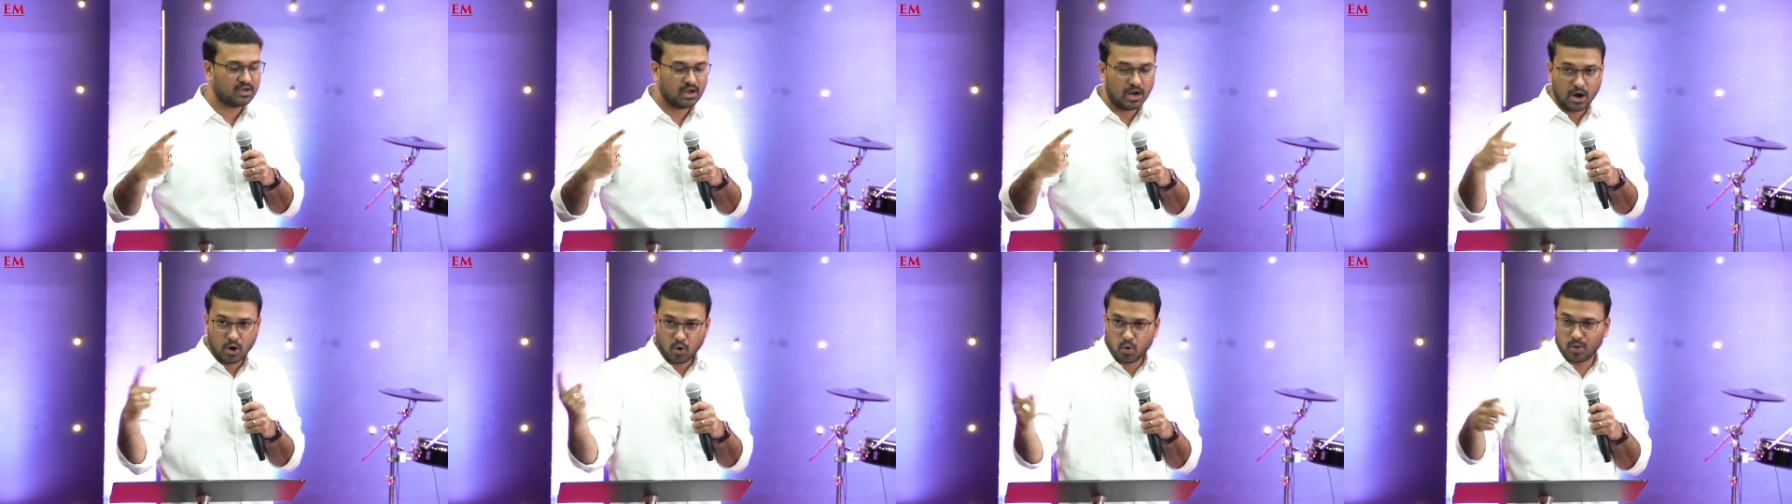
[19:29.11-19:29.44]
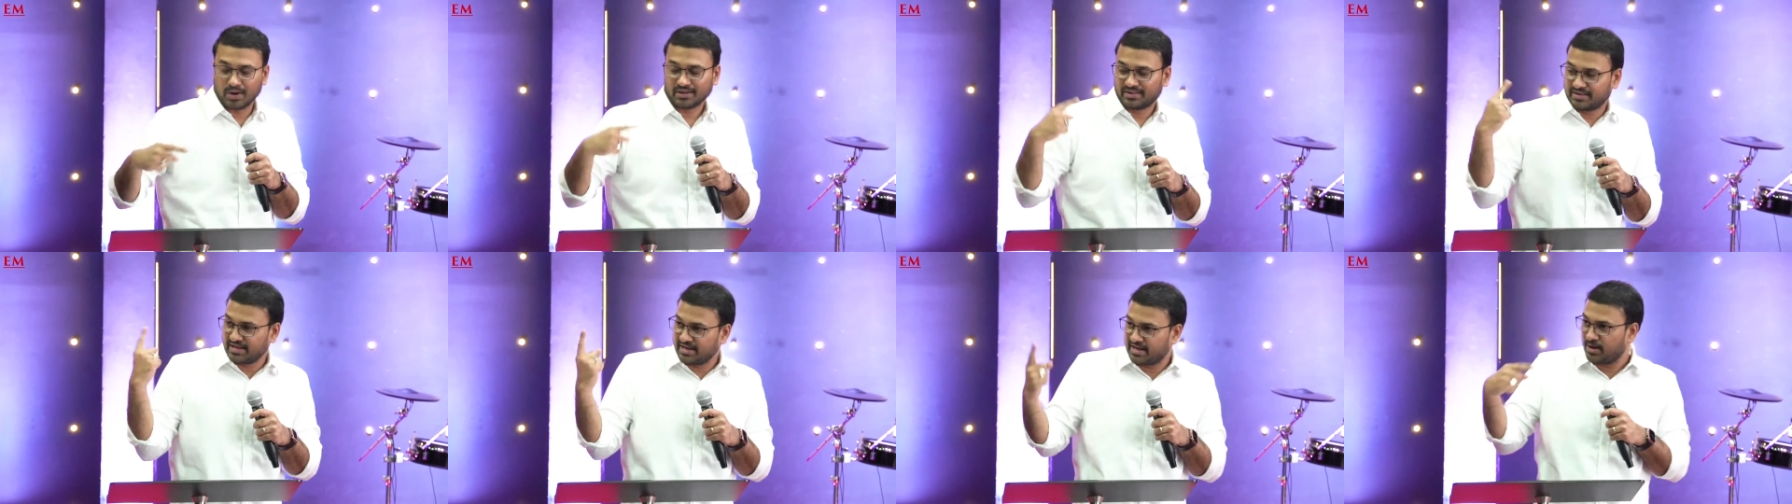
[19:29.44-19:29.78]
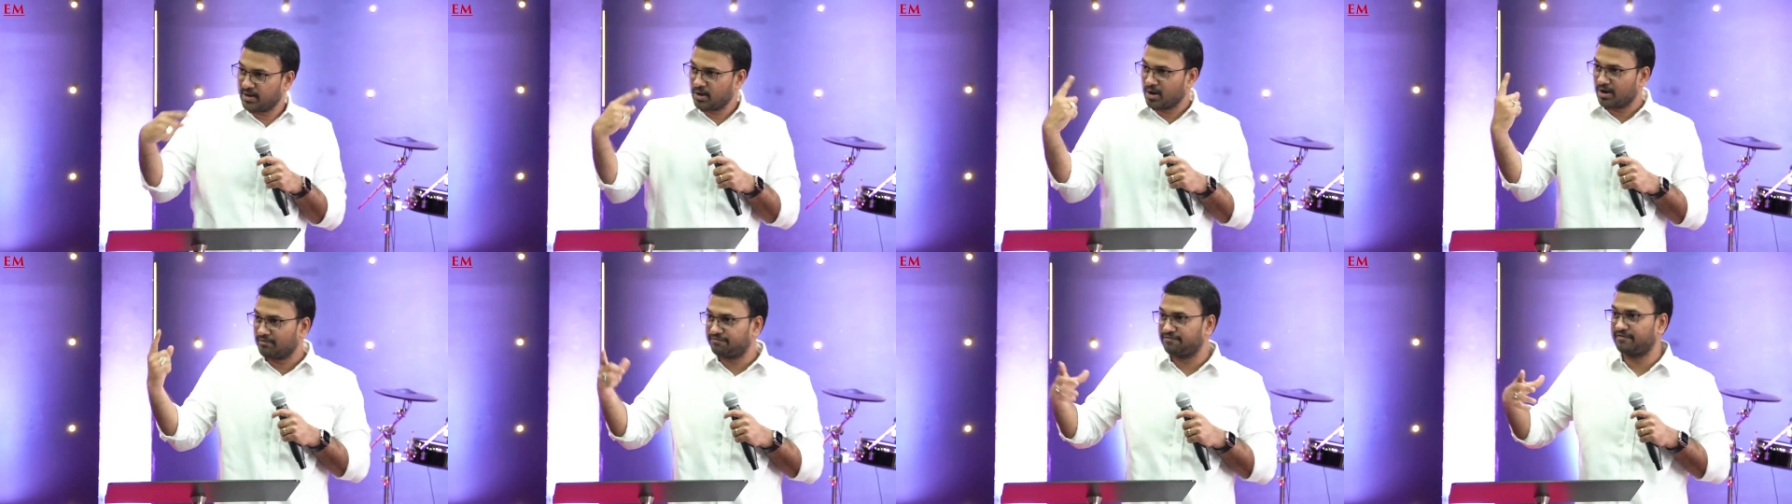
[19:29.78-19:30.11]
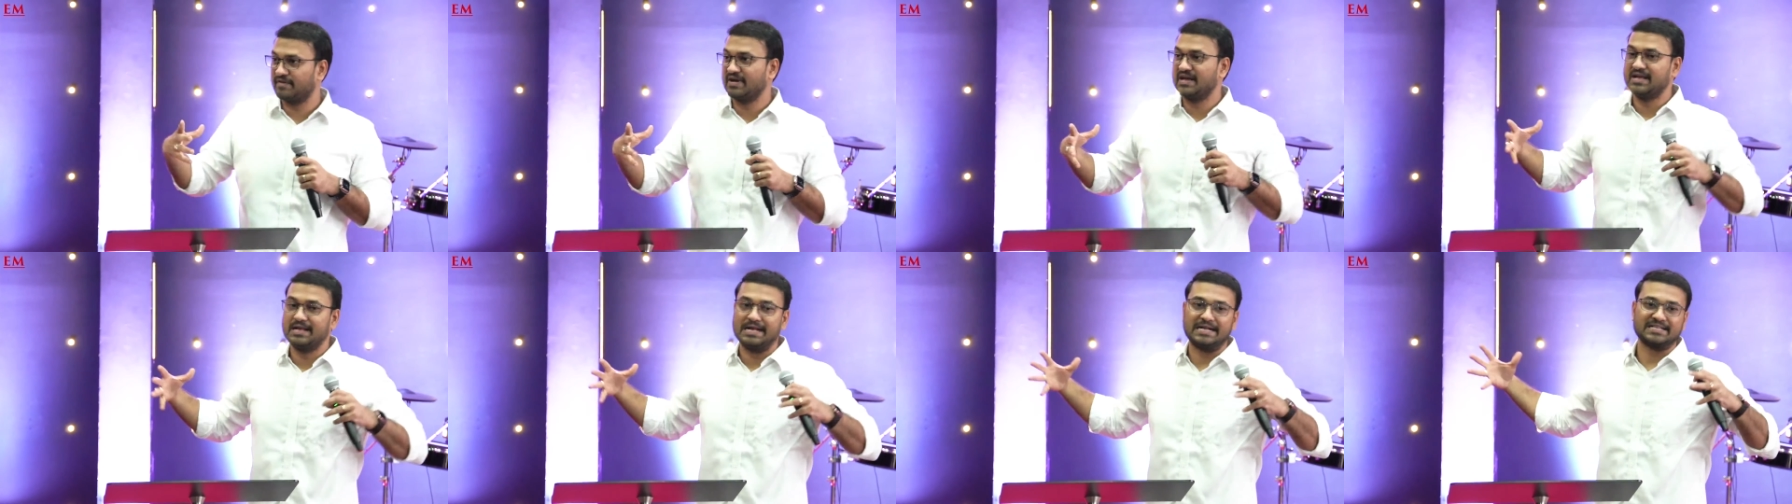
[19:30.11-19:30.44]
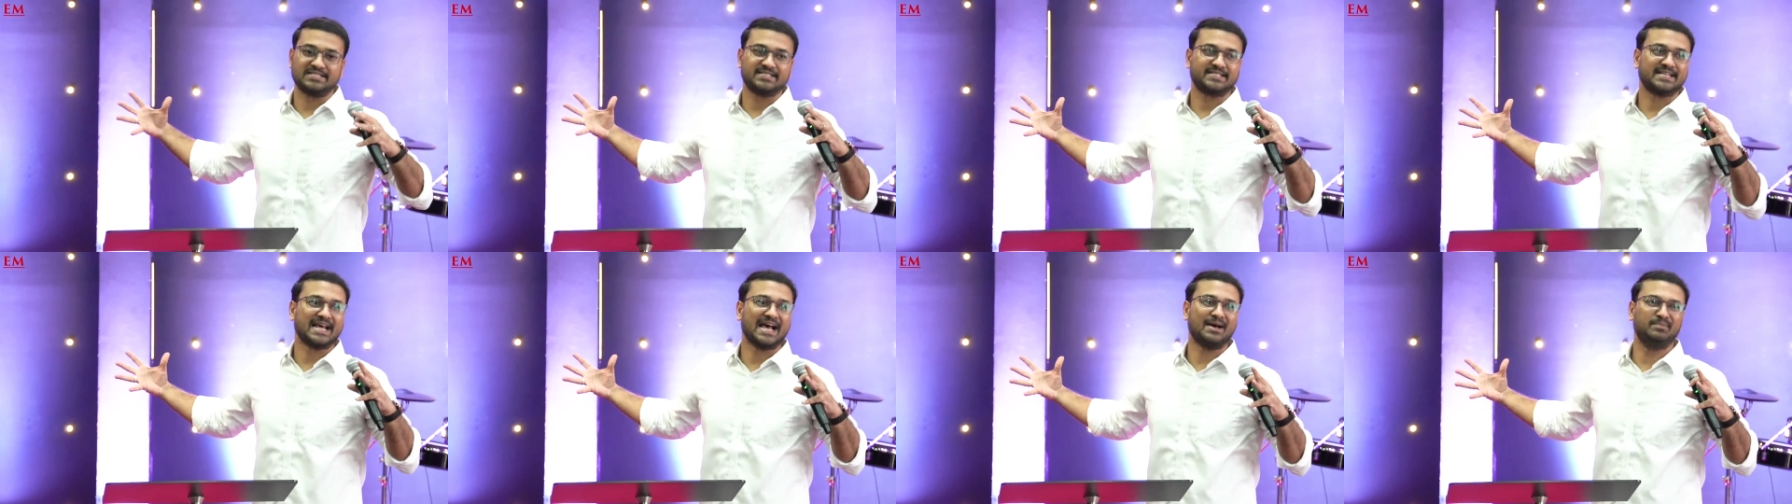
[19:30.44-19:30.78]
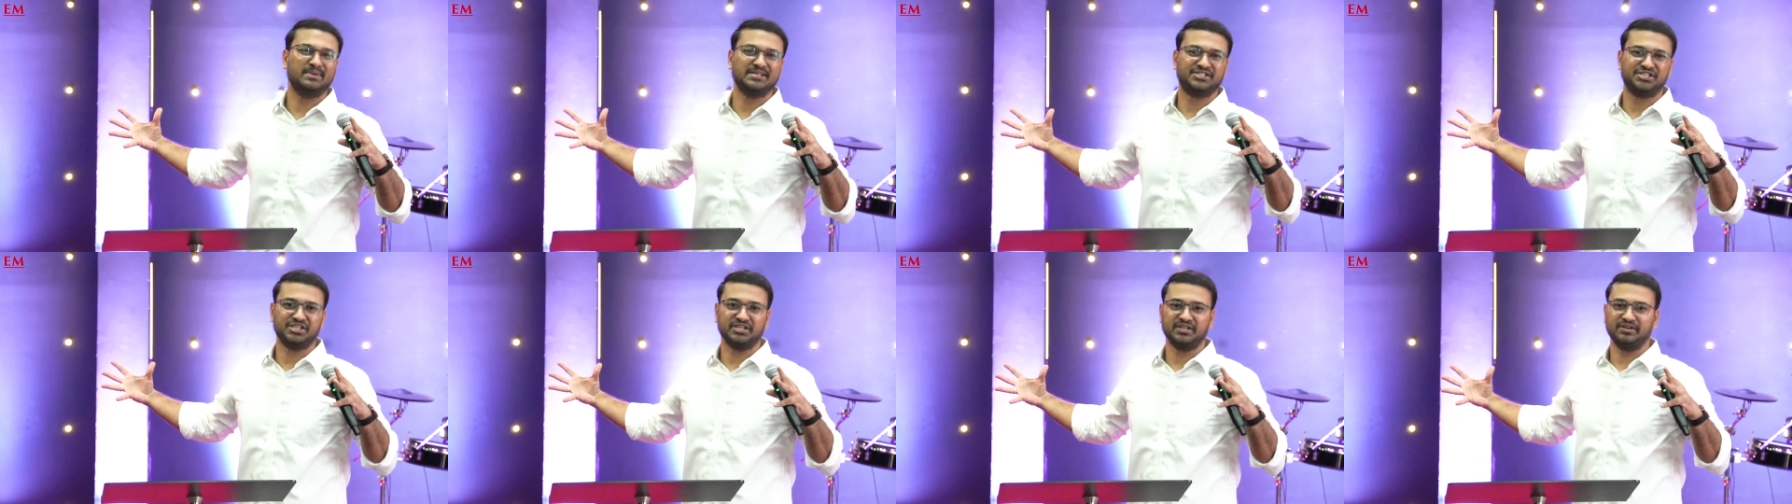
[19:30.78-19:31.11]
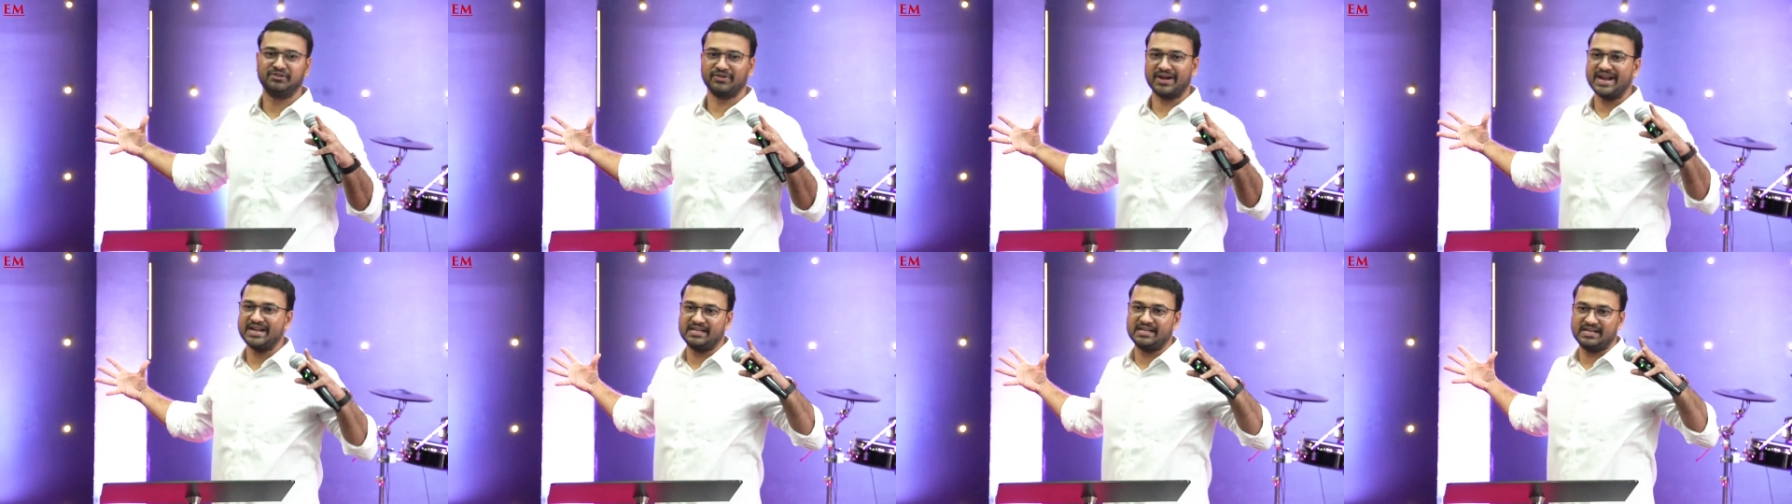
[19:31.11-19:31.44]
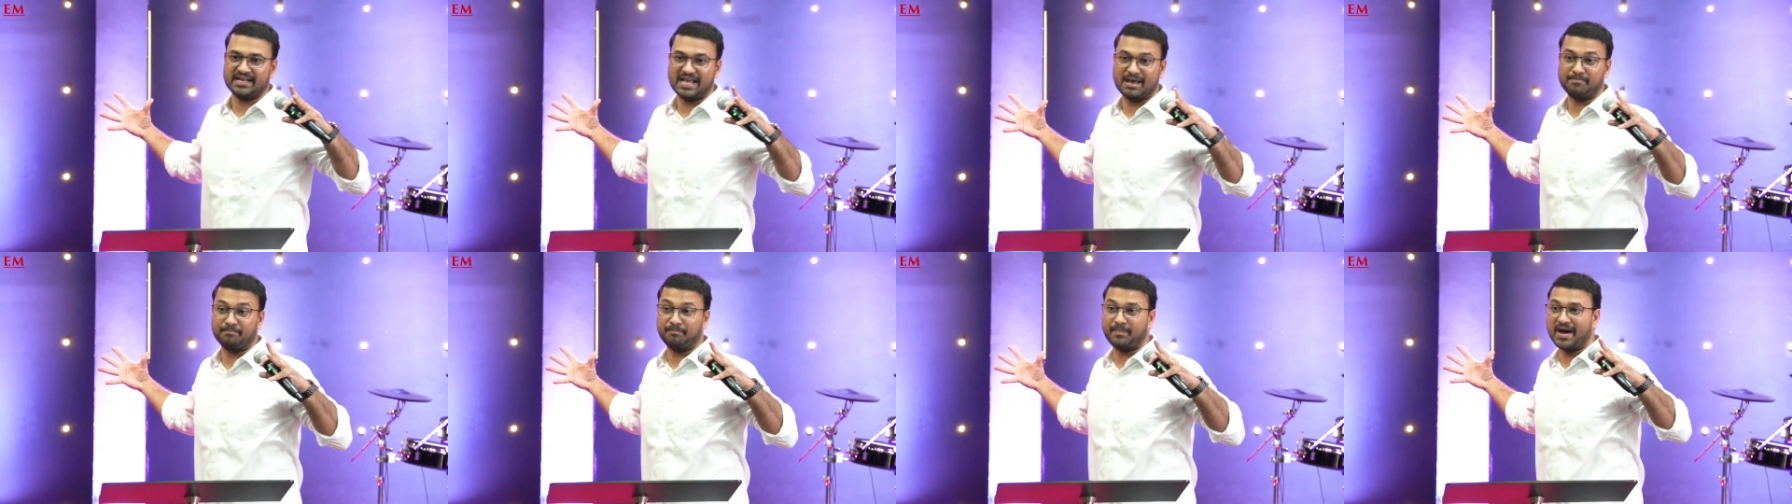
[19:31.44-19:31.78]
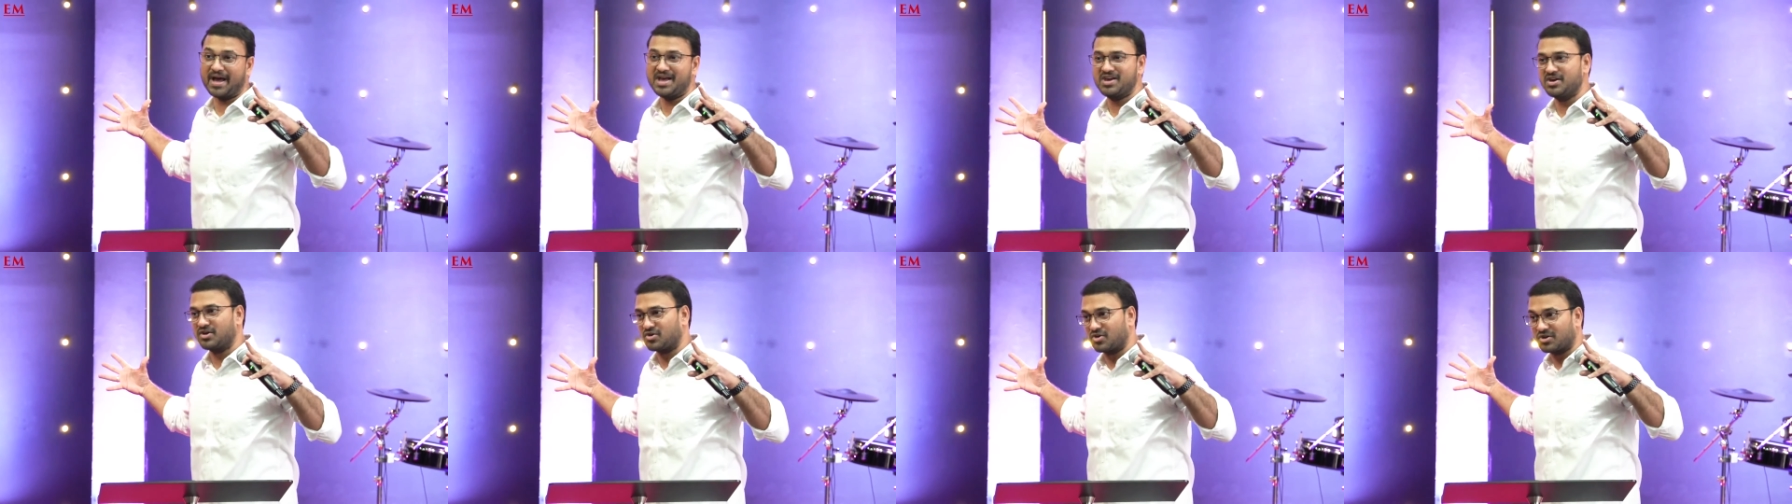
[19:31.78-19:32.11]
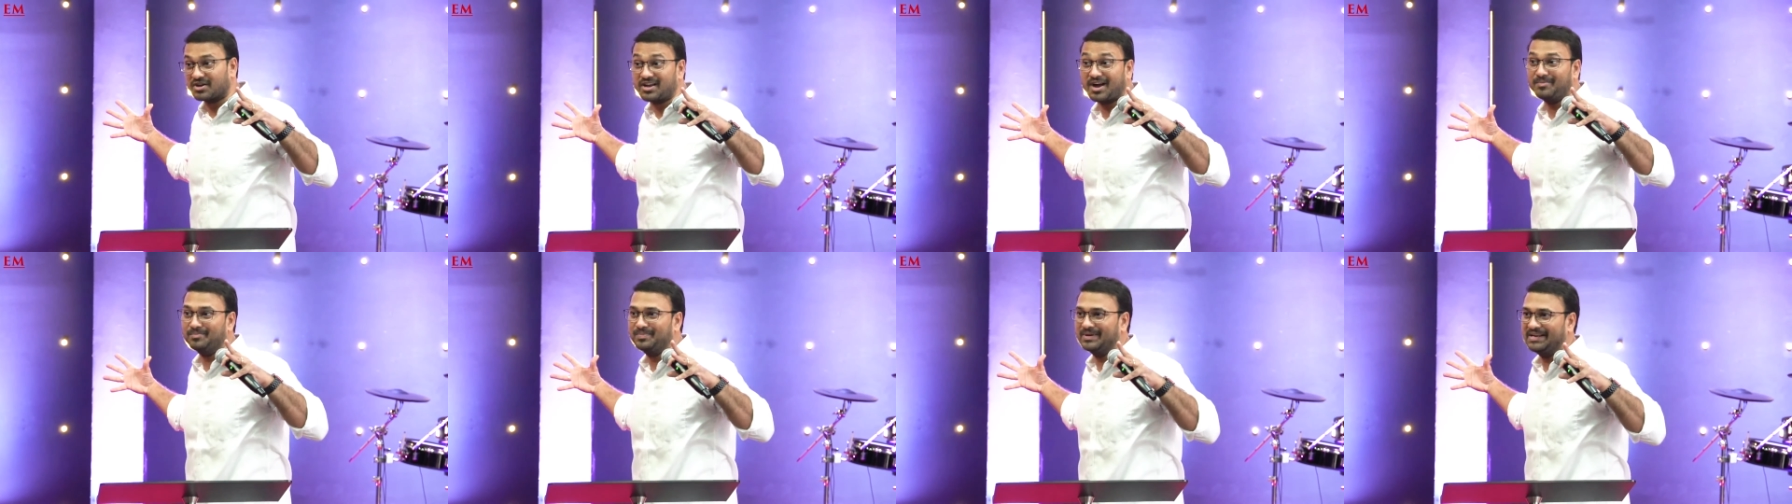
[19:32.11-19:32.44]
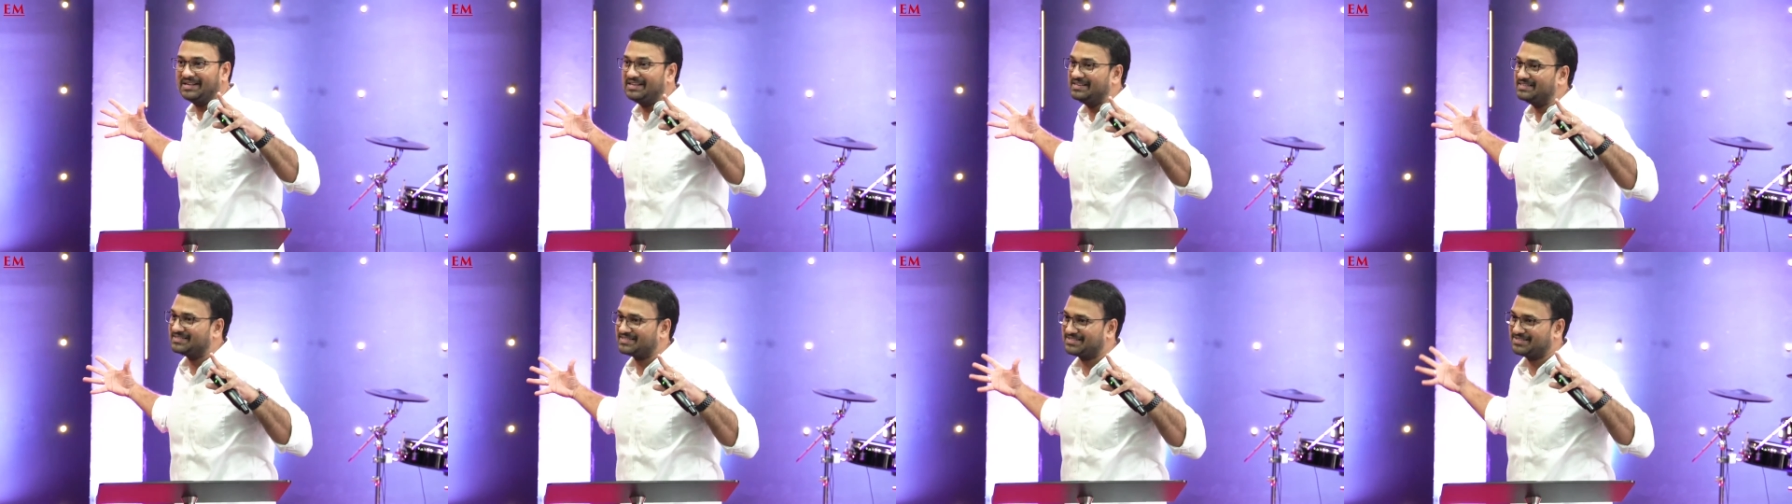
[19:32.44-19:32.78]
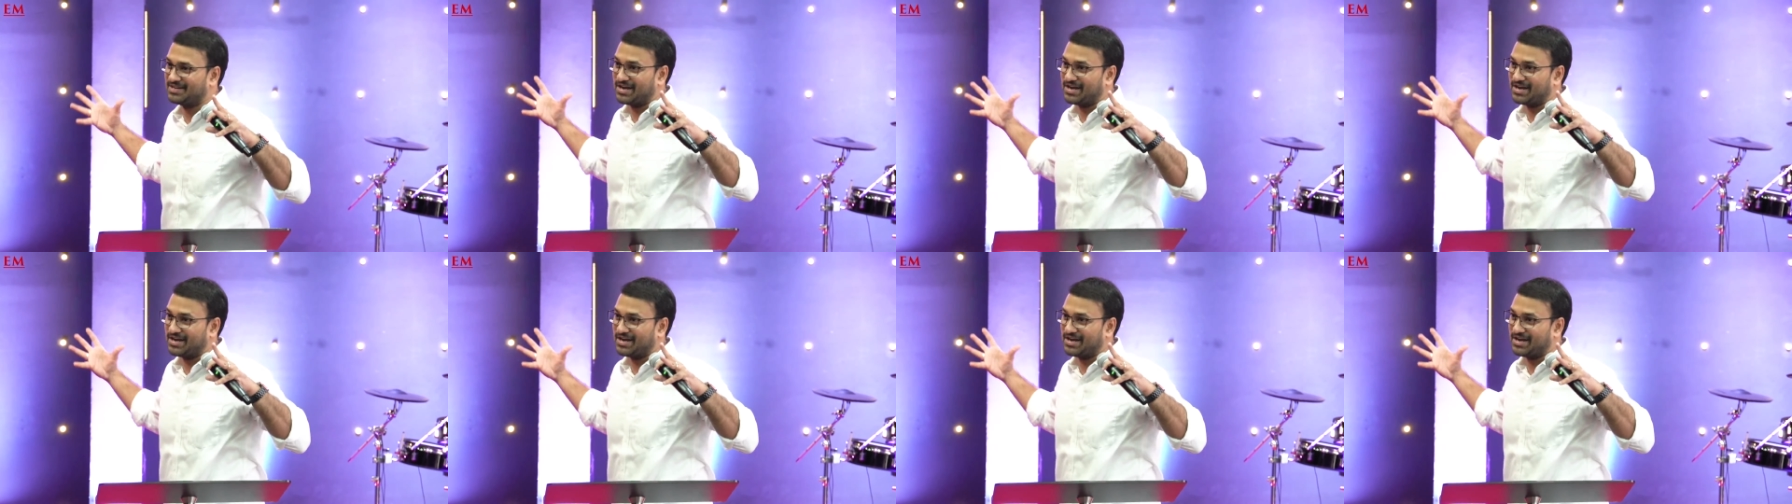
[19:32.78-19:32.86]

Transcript: who are thinking of establishing great empire or companies.